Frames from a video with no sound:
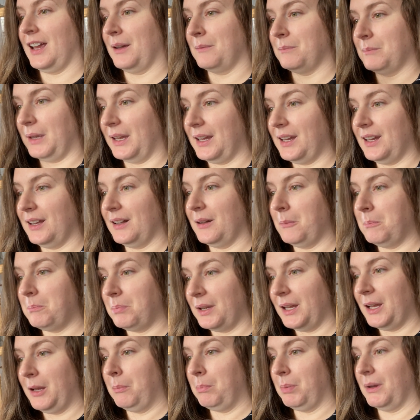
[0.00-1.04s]
I'm making a
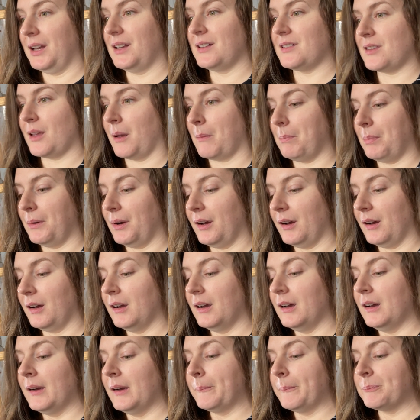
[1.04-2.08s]
big, big supper
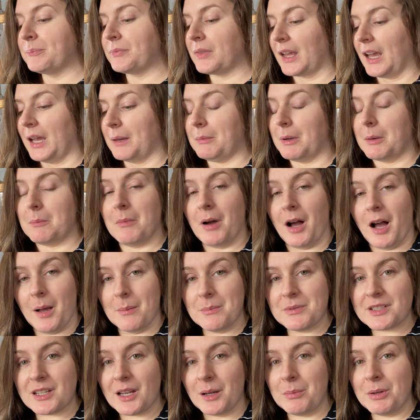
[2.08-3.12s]
and my
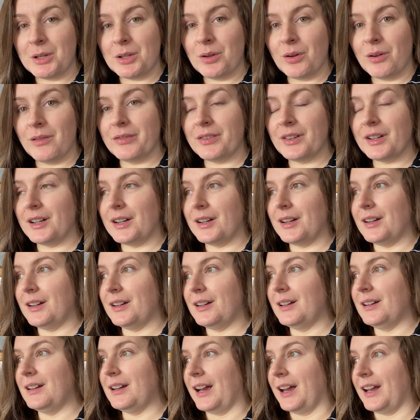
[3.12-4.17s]
mom's coming
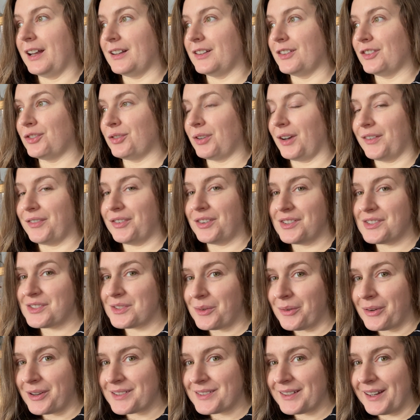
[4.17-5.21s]
over and Trevor's
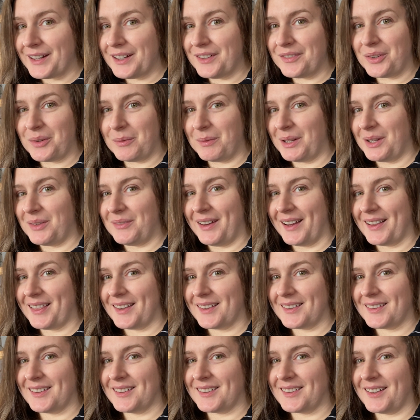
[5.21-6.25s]
so excited for me to make
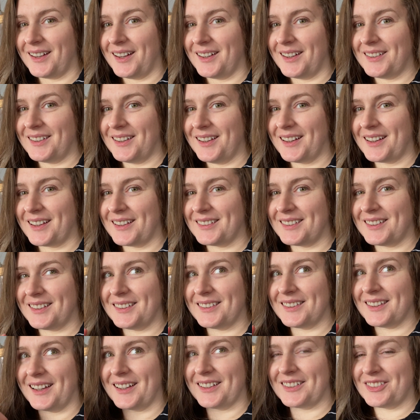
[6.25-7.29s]
this lasagna because he's
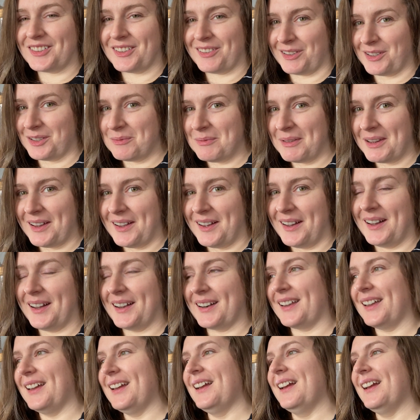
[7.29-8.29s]
like cheering me on.